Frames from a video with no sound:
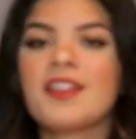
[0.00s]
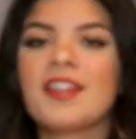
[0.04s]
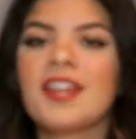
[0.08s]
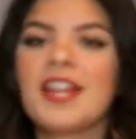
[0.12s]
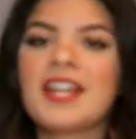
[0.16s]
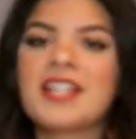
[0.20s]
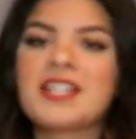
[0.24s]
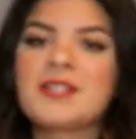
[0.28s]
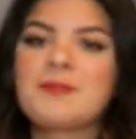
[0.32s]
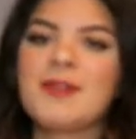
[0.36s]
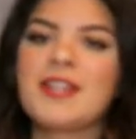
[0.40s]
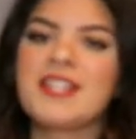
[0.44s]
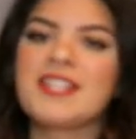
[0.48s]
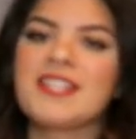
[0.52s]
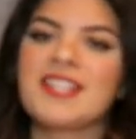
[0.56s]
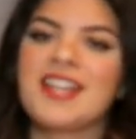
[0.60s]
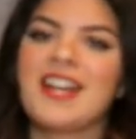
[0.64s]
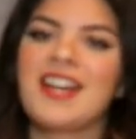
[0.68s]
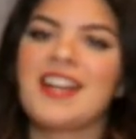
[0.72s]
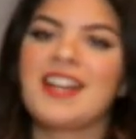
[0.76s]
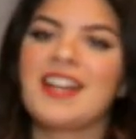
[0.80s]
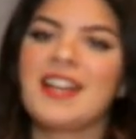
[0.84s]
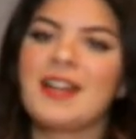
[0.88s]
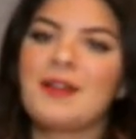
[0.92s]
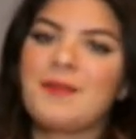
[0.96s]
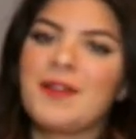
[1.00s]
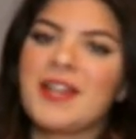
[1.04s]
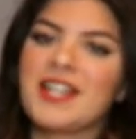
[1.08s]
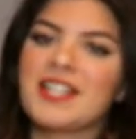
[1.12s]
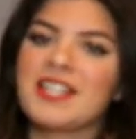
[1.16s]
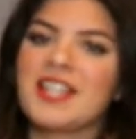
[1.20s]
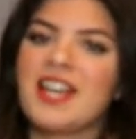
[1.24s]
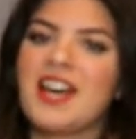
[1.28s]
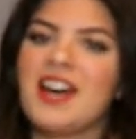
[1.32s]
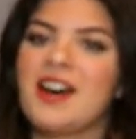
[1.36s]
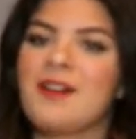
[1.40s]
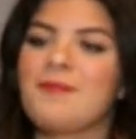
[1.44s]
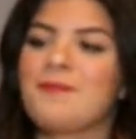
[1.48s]
The next piece I picked
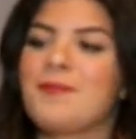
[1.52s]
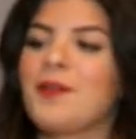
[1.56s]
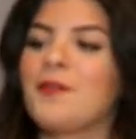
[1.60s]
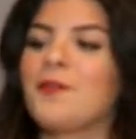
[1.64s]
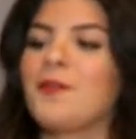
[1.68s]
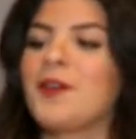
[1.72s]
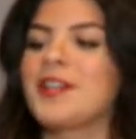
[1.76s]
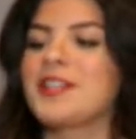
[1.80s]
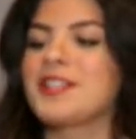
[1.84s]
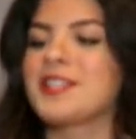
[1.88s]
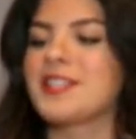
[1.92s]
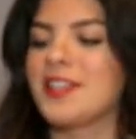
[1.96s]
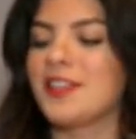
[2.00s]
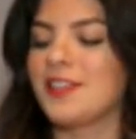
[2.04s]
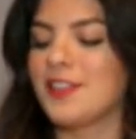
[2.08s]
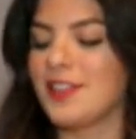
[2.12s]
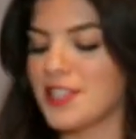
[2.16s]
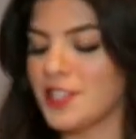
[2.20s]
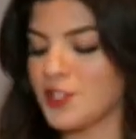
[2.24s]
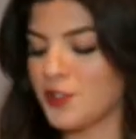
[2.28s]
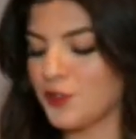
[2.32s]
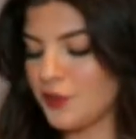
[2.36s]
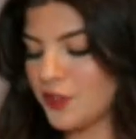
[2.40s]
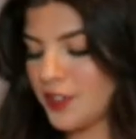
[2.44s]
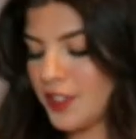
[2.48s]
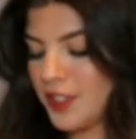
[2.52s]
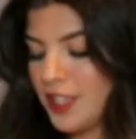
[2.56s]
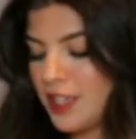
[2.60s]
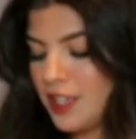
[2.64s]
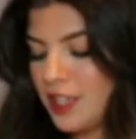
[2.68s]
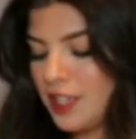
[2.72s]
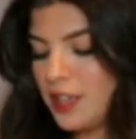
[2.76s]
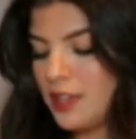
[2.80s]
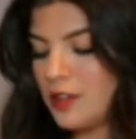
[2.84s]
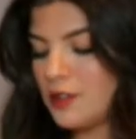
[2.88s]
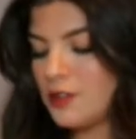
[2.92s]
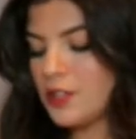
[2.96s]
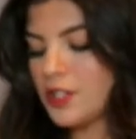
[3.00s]
up was this really
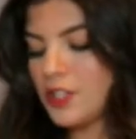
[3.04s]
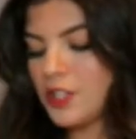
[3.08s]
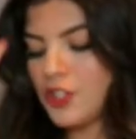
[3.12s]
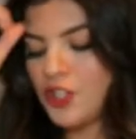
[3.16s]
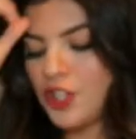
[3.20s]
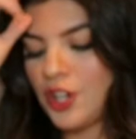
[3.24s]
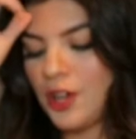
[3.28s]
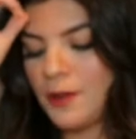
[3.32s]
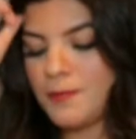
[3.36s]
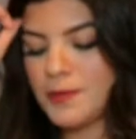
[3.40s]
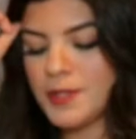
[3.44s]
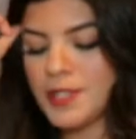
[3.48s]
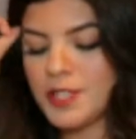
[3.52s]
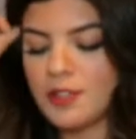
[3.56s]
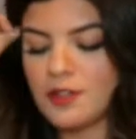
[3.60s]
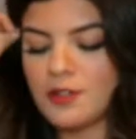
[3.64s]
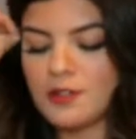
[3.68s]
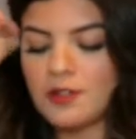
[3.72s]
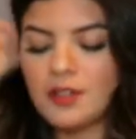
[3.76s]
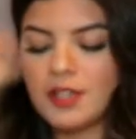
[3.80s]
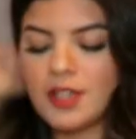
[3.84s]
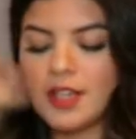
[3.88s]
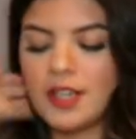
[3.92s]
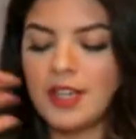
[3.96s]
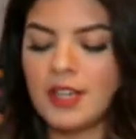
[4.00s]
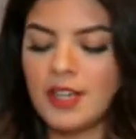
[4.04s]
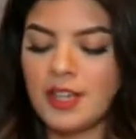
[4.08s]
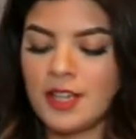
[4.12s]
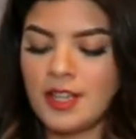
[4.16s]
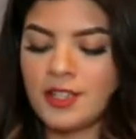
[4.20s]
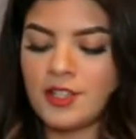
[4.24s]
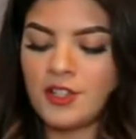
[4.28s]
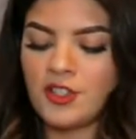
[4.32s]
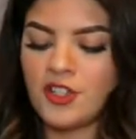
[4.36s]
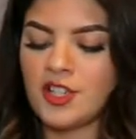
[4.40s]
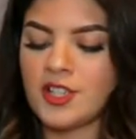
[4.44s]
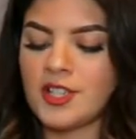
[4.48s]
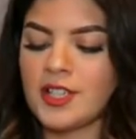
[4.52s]
cute jumpsuit. It
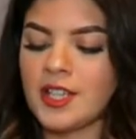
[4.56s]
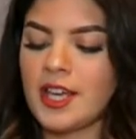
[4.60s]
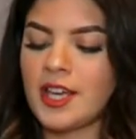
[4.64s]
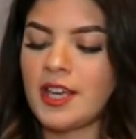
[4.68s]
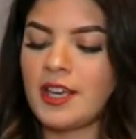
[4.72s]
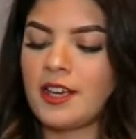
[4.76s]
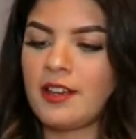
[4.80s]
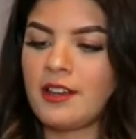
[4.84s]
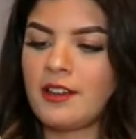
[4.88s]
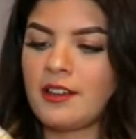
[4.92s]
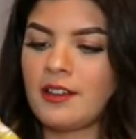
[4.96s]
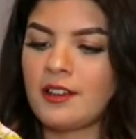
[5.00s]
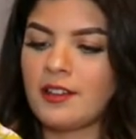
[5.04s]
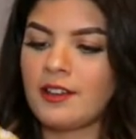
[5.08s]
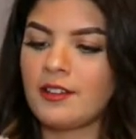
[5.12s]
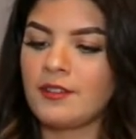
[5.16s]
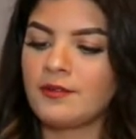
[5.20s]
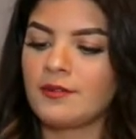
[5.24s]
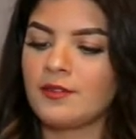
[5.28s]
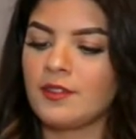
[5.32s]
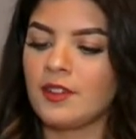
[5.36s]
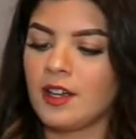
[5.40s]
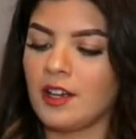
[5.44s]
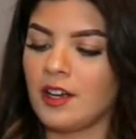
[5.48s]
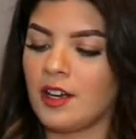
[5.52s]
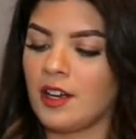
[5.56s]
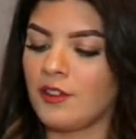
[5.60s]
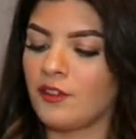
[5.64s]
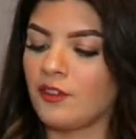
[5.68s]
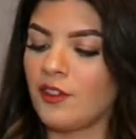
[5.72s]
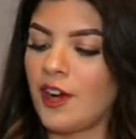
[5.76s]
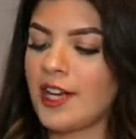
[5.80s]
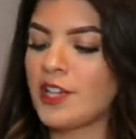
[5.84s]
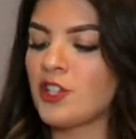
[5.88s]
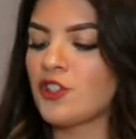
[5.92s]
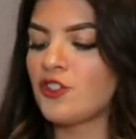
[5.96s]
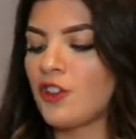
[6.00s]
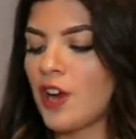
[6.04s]
is just like a
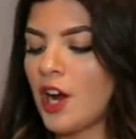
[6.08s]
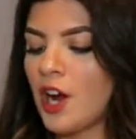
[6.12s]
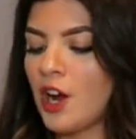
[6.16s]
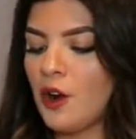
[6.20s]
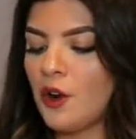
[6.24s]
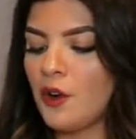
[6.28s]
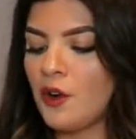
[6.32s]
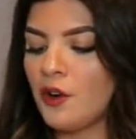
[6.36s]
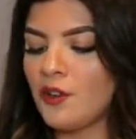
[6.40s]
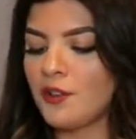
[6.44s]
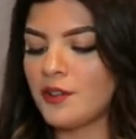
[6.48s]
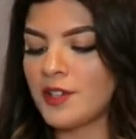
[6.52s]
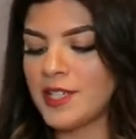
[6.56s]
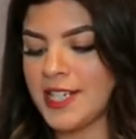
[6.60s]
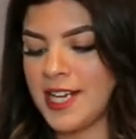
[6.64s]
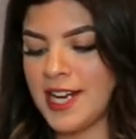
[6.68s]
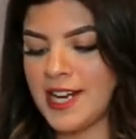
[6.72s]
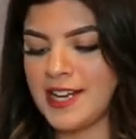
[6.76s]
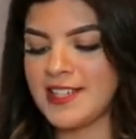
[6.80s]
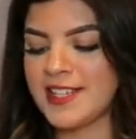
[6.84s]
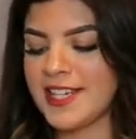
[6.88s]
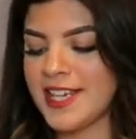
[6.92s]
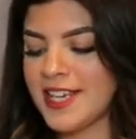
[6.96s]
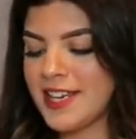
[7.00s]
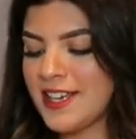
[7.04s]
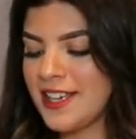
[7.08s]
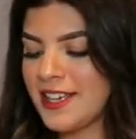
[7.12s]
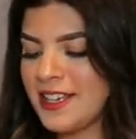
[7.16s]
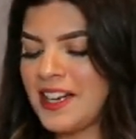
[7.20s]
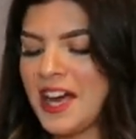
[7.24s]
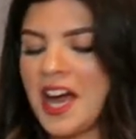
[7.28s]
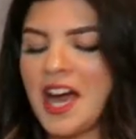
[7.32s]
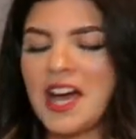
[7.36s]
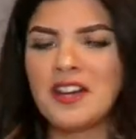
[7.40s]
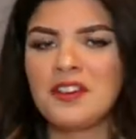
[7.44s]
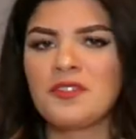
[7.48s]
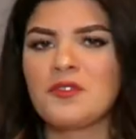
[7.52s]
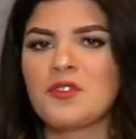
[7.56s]
retro daisy
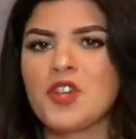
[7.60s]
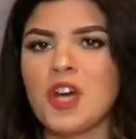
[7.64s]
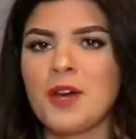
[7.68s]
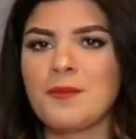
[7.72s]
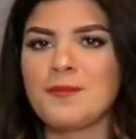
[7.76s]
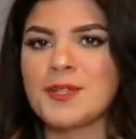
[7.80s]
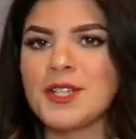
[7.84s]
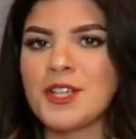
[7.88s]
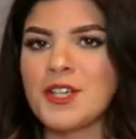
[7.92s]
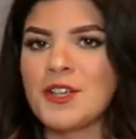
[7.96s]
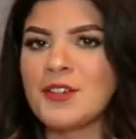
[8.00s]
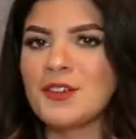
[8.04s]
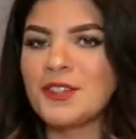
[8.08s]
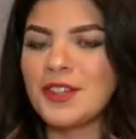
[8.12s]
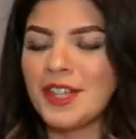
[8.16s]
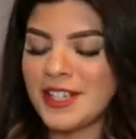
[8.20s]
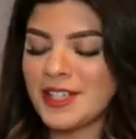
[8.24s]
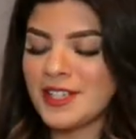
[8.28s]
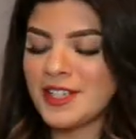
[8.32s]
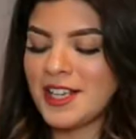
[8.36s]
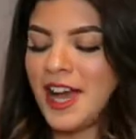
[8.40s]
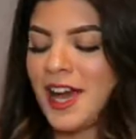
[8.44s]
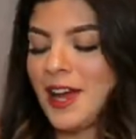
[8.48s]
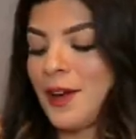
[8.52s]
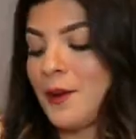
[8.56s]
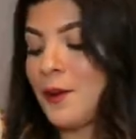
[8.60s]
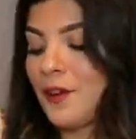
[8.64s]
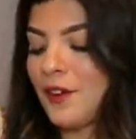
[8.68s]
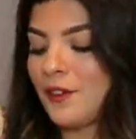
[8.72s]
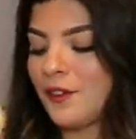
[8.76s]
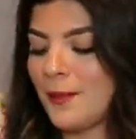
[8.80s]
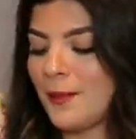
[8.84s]
kind of jumpsuit. That's kind of what it